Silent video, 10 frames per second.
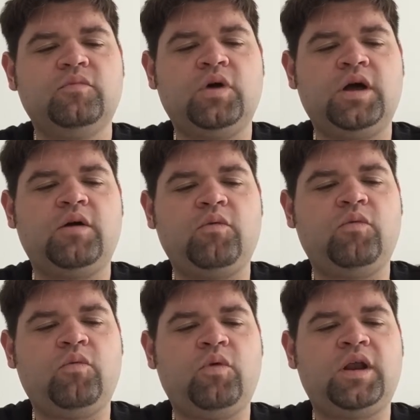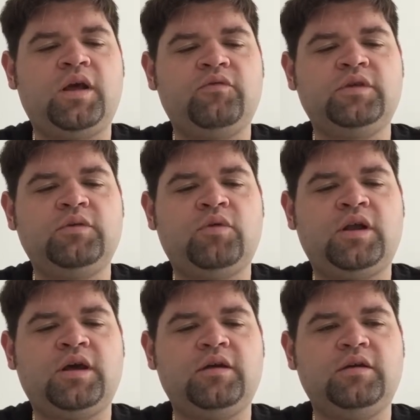what I really
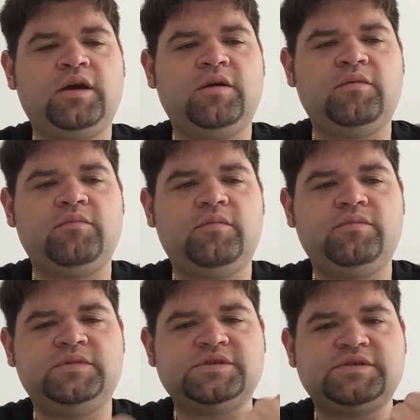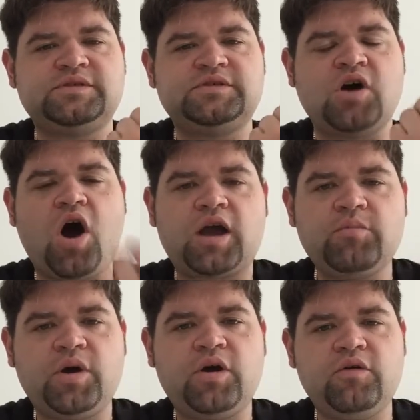want to just talk
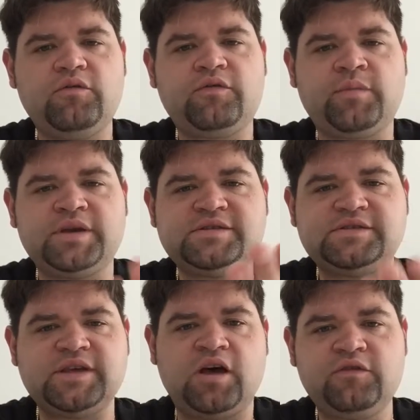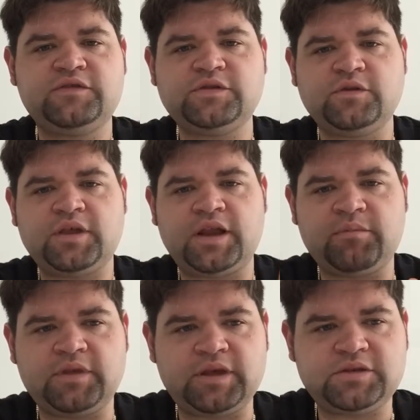about for myself, so that
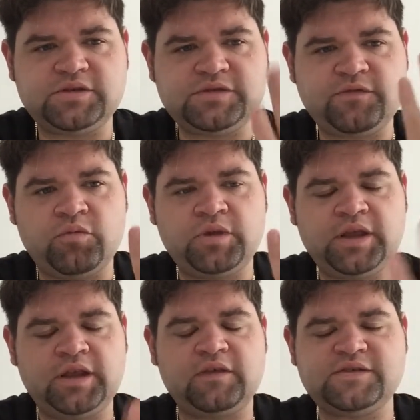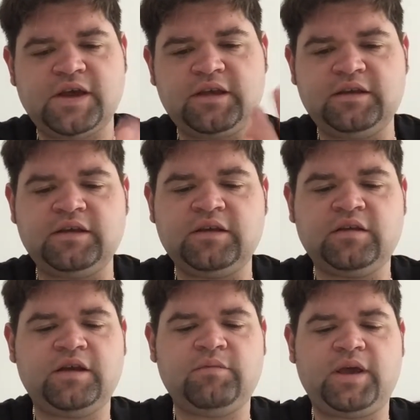I'm like just formulating this idea
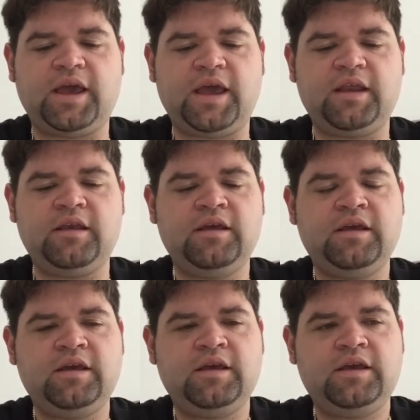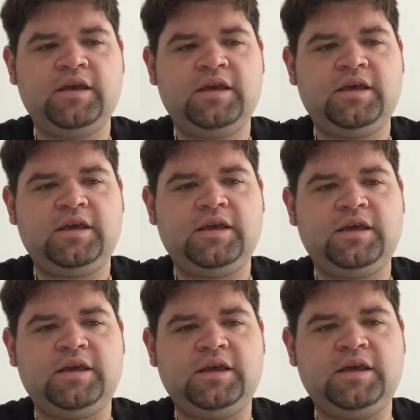in my head,
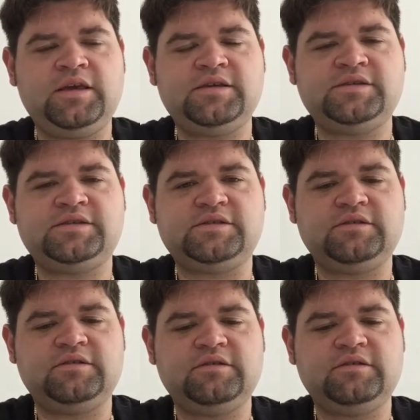is